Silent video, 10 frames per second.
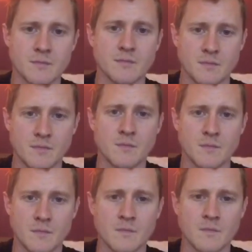
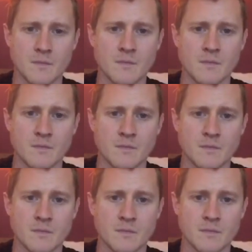
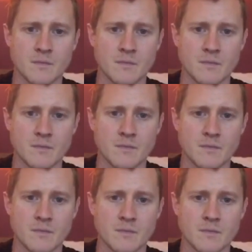
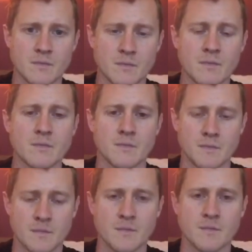
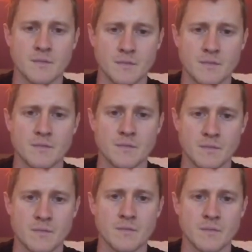
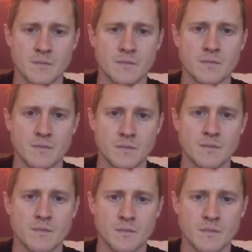
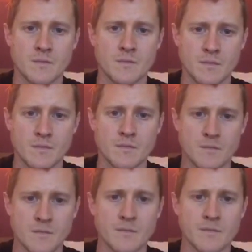
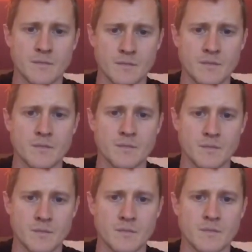
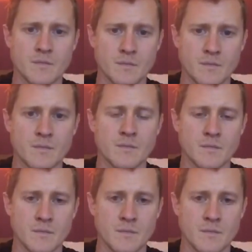(silent)